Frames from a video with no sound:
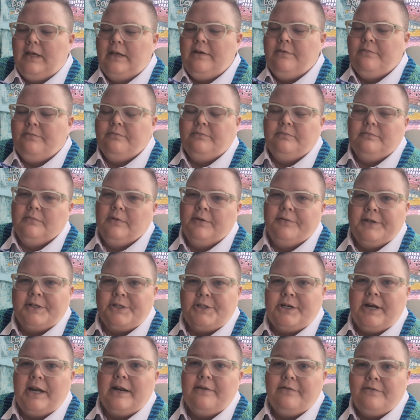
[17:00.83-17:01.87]
it
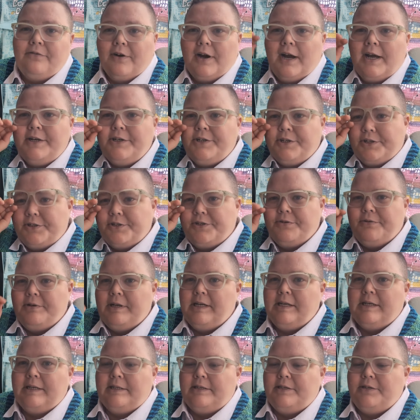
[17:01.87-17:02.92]
originated for hunters who
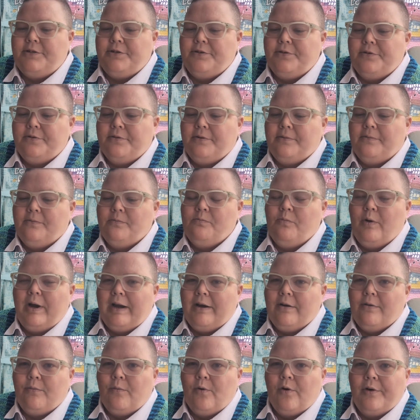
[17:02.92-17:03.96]
needed to
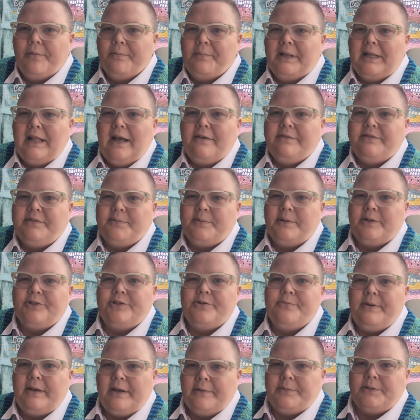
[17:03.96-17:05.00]
wear warm gloves but
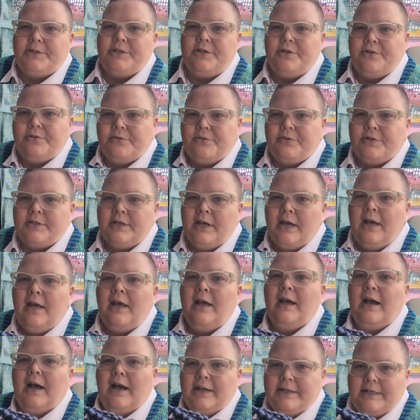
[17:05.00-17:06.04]
also be able to use
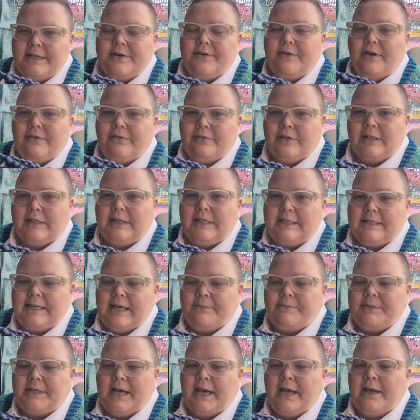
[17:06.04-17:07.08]
a hunting rifle at the
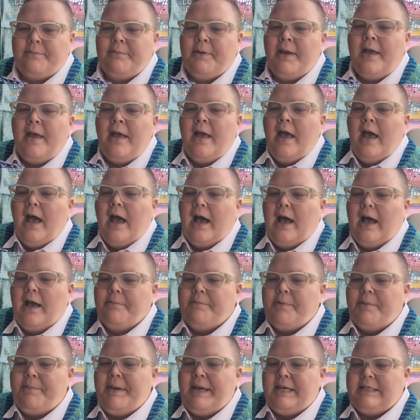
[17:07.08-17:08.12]
same time.
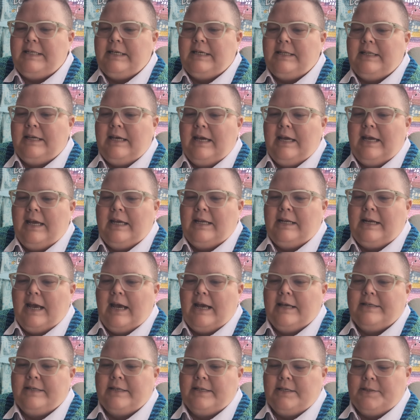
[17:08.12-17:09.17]
But basically it
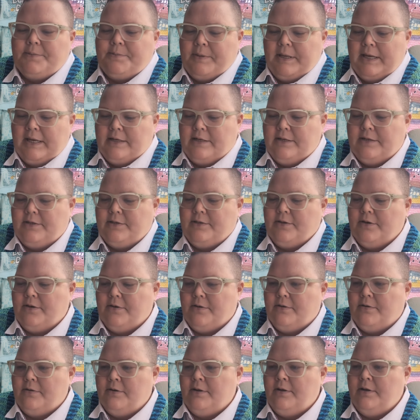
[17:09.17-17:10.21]
has a split,
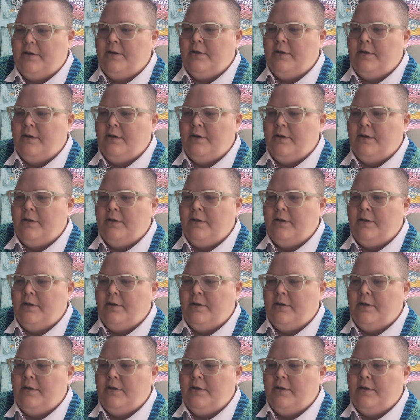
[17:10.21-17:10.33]
so